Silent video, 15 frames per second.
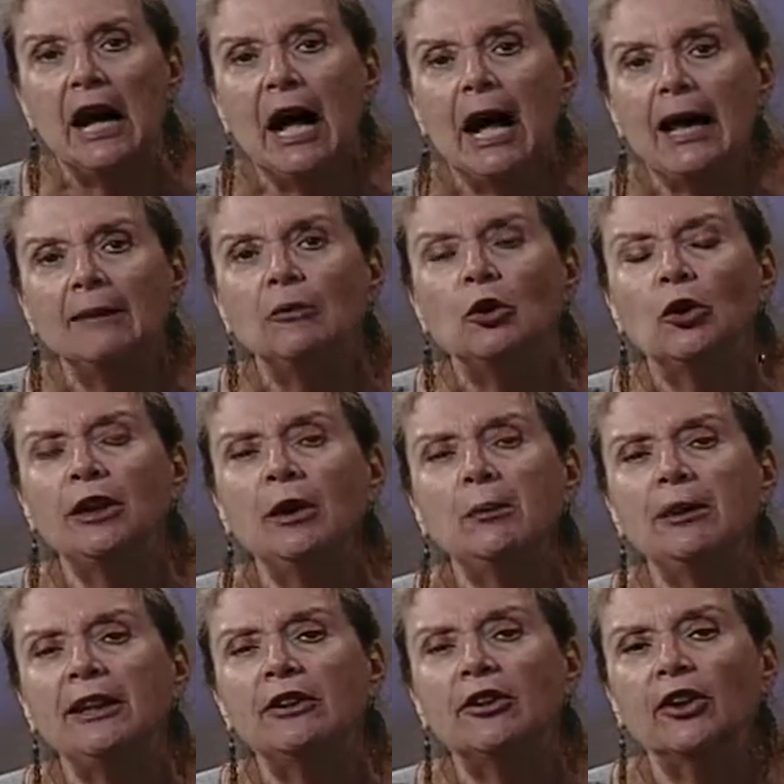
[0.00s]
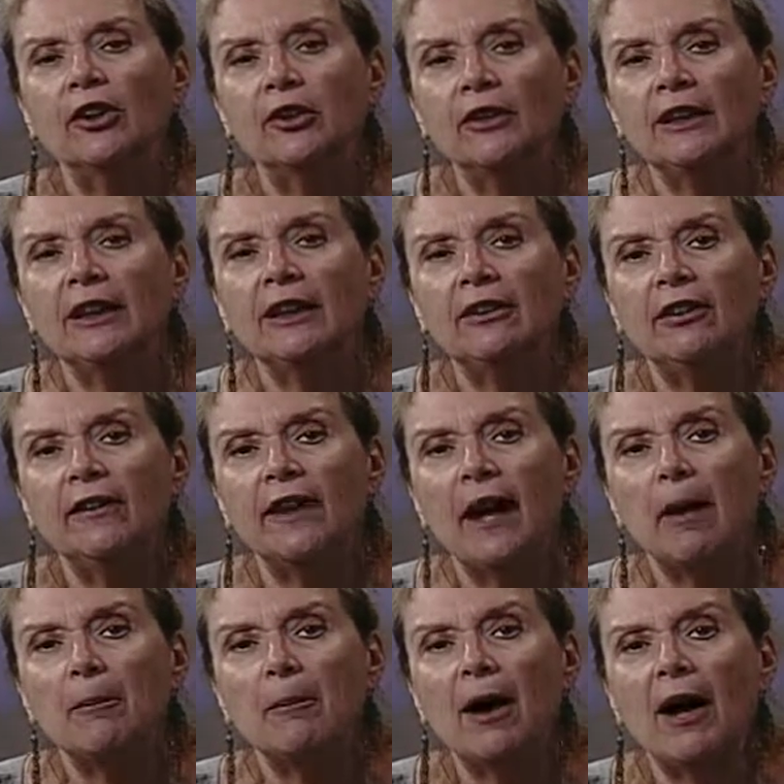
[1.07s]
I'm going to be turning to
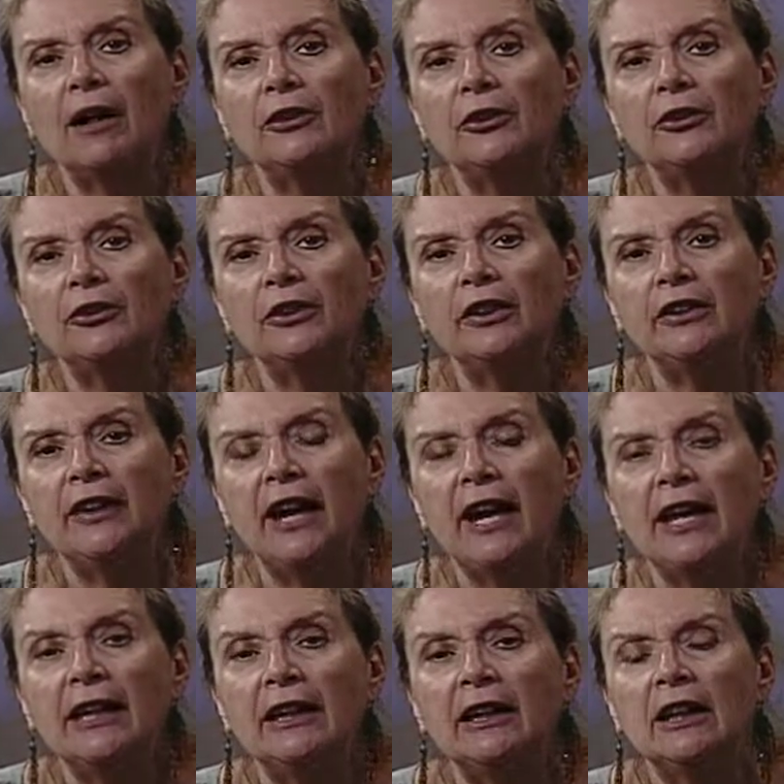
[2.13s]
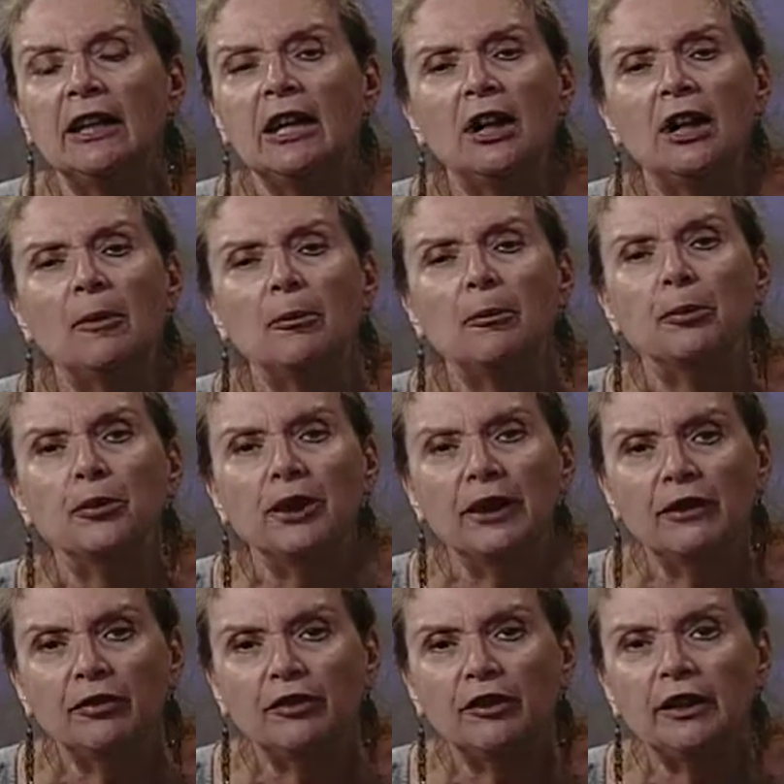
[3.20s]
that model today
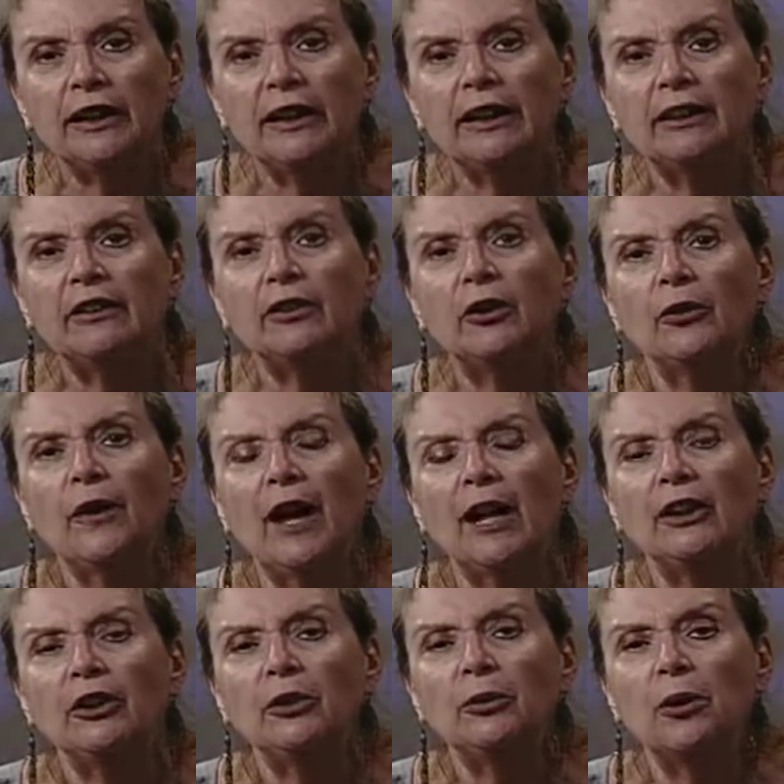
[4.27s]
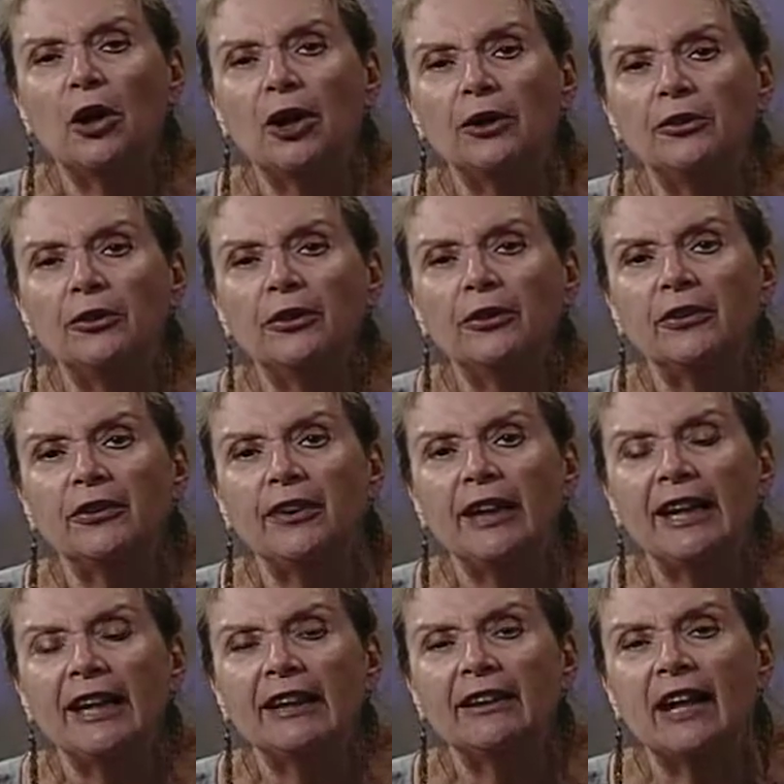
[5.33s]
briefly so that you
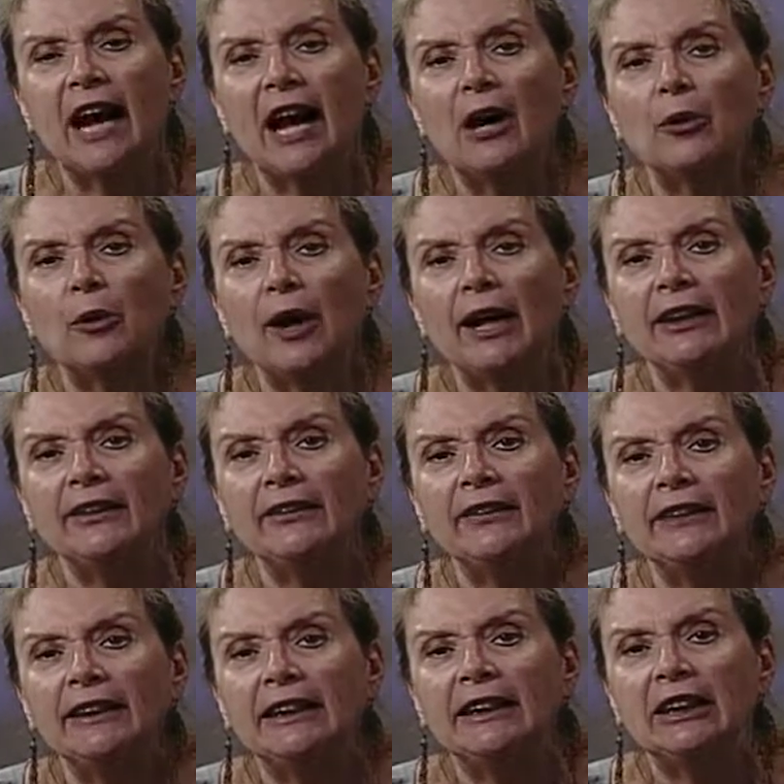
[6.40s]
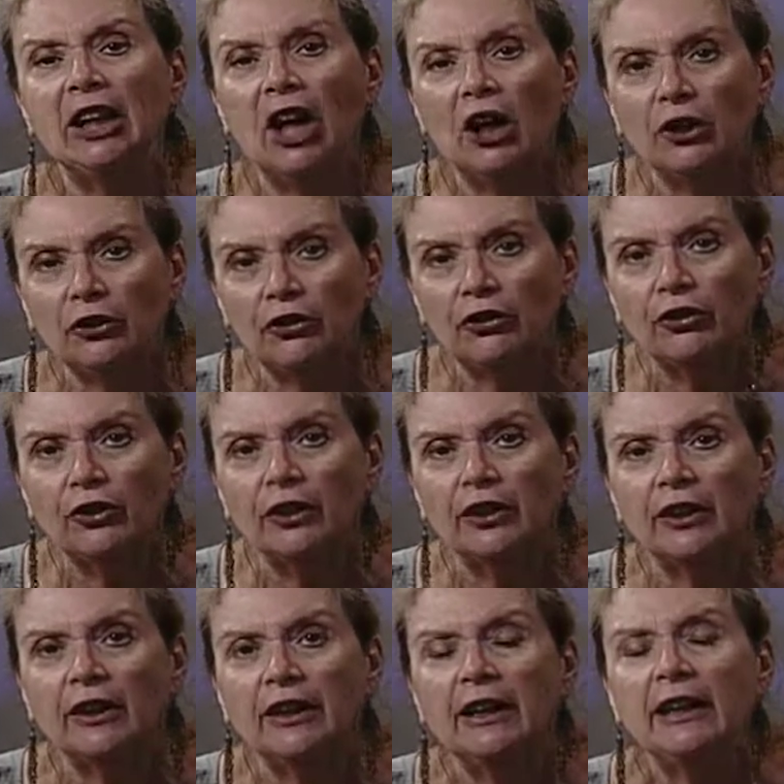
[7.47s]
understand how I see
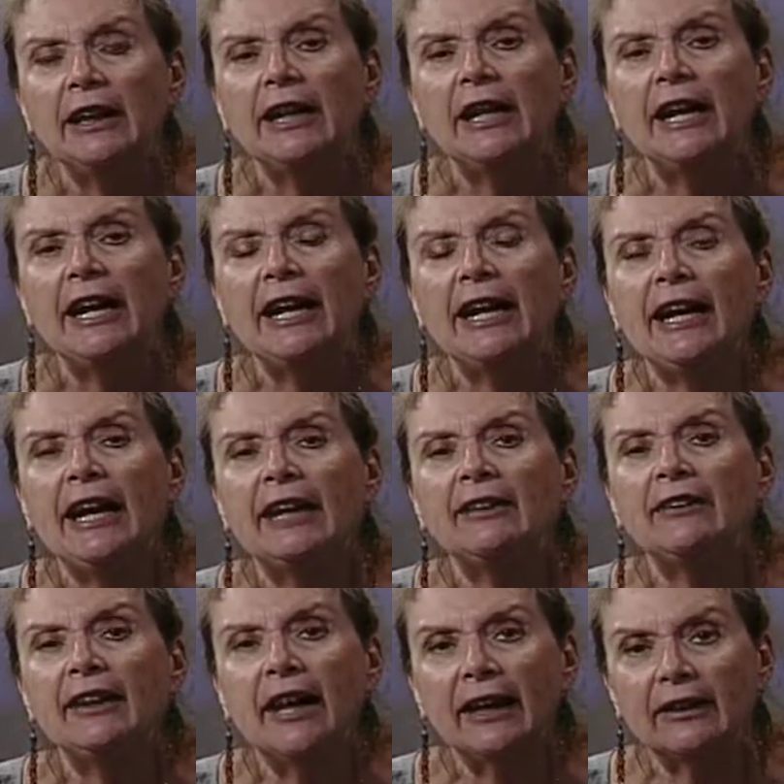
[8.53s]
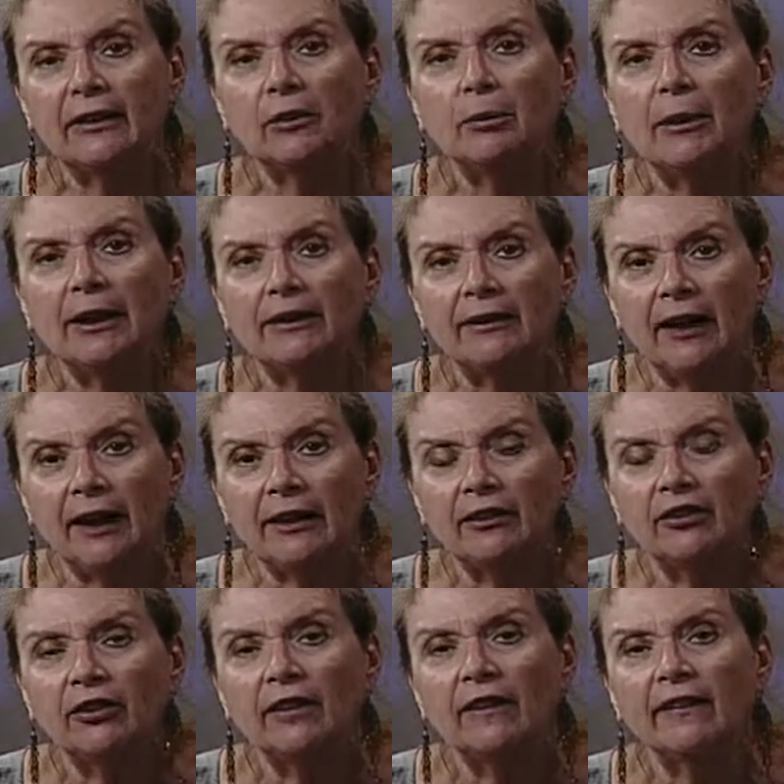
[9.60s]
culture and
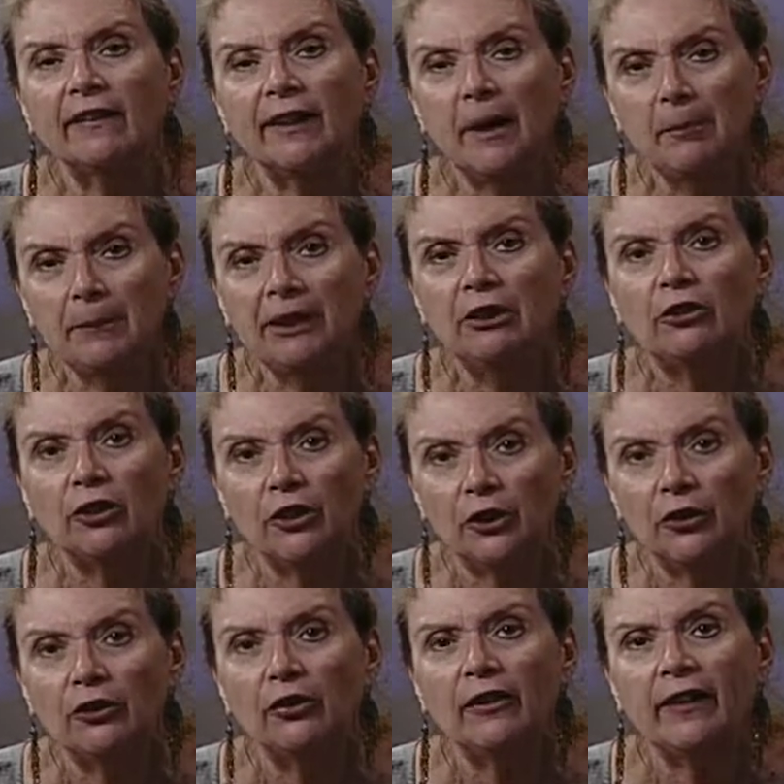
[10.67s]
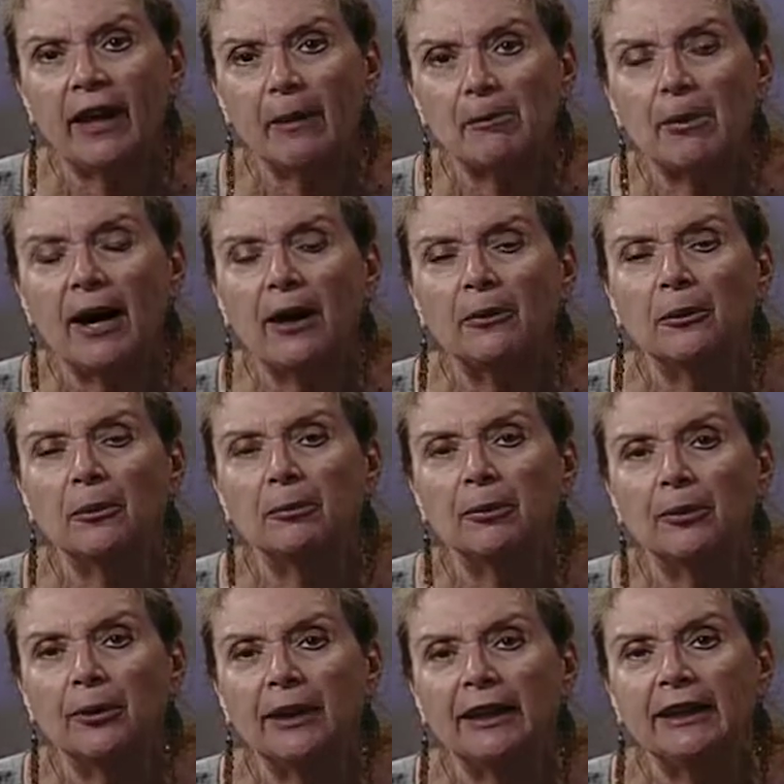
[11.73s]
expectations. Let me turn to that
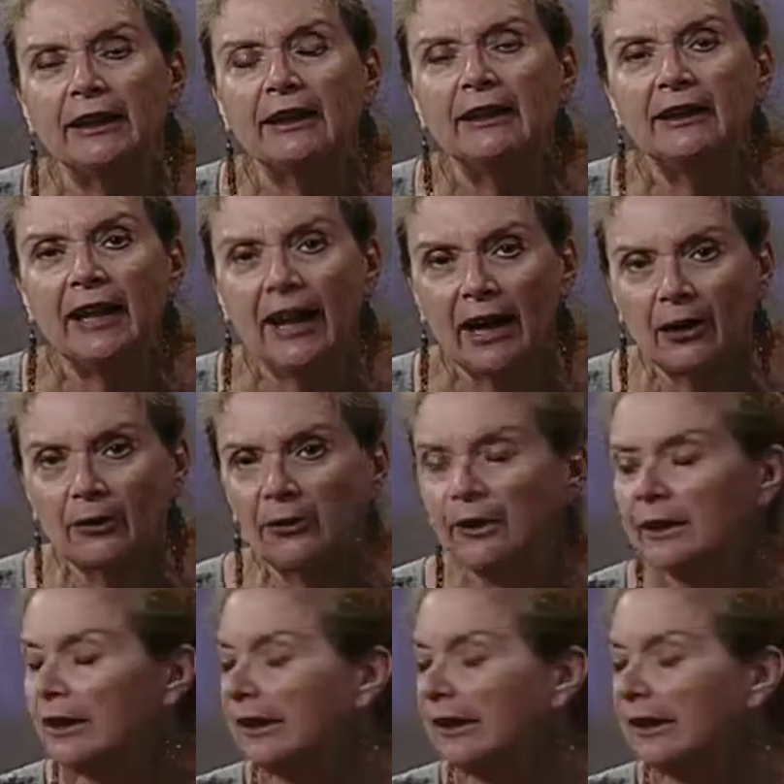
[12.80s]
PowerPoint now.